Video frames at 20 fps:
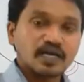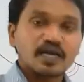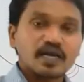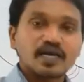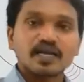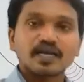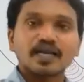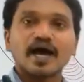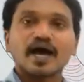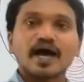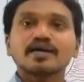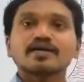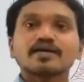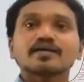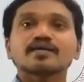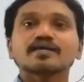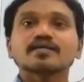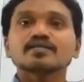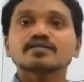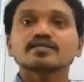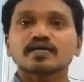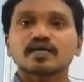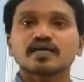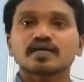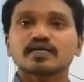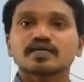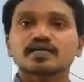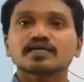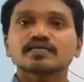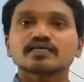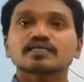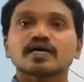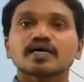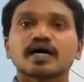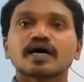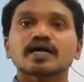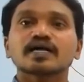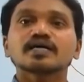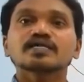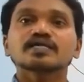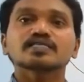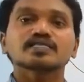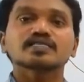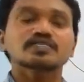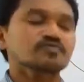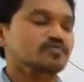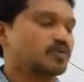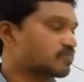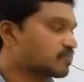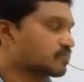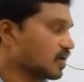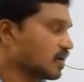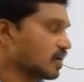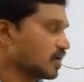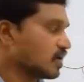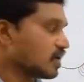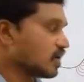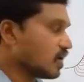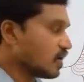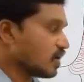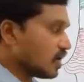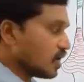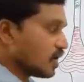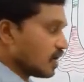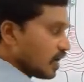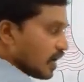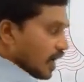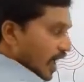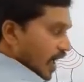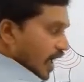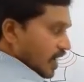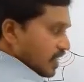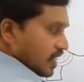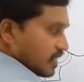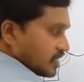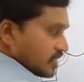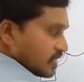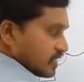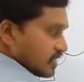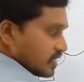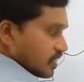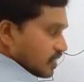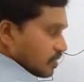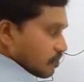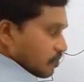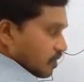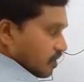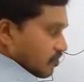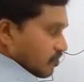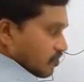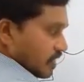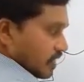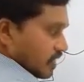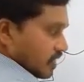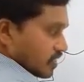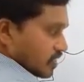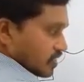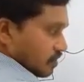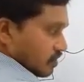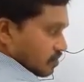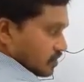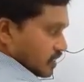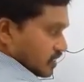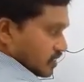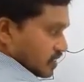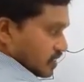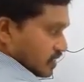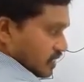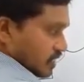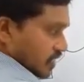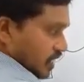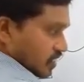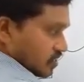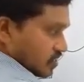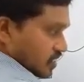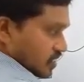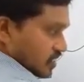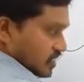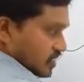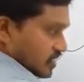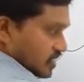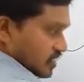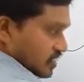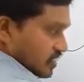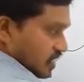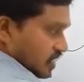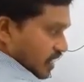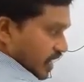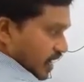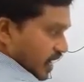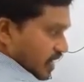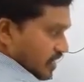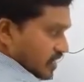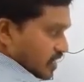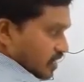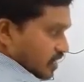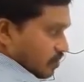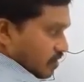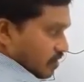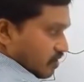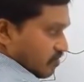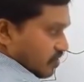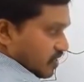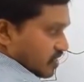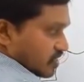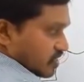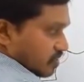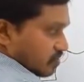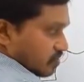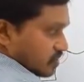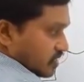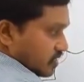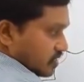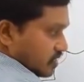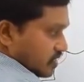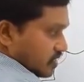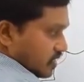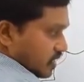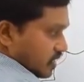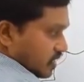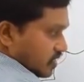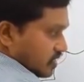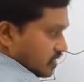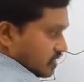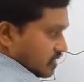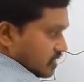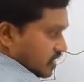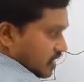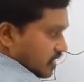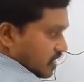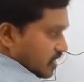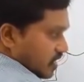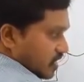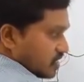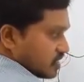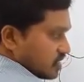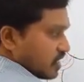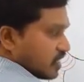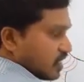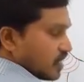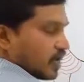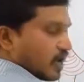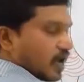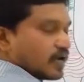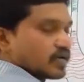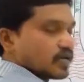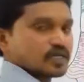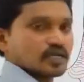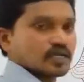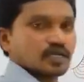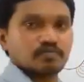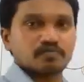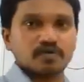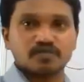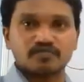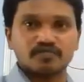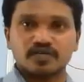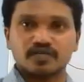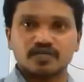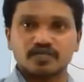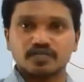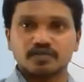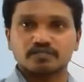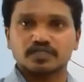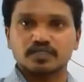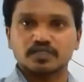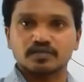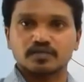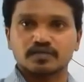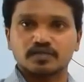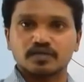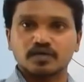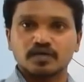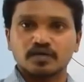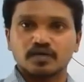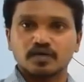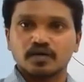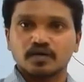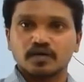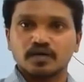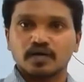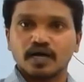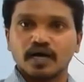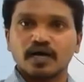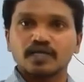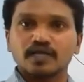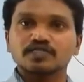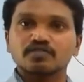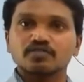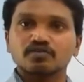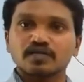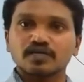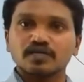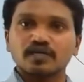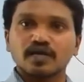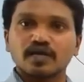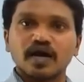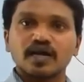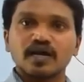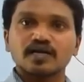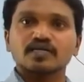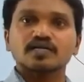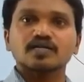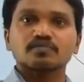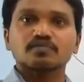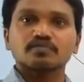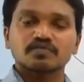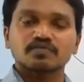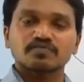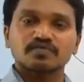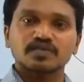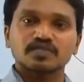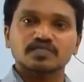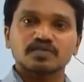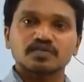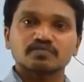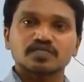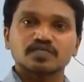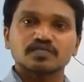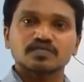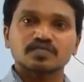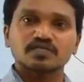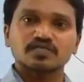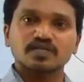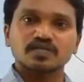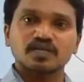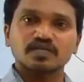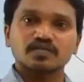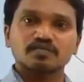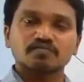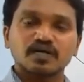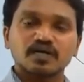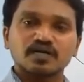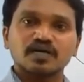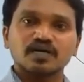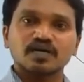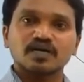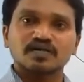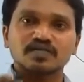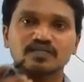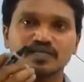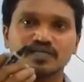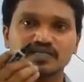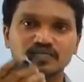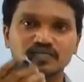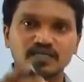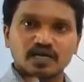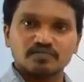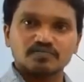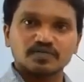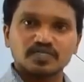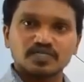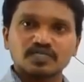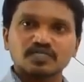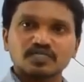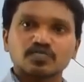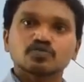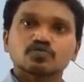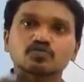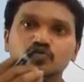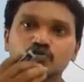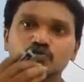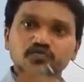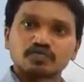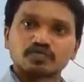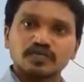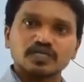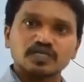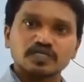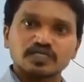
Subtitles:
lateral sulcus arises from the anterior perforatory substance. Actually this is anterior perforatory substance. Here this area is anterior perforatory substance. Actually anterior perforatory substance is nothing but the substance through which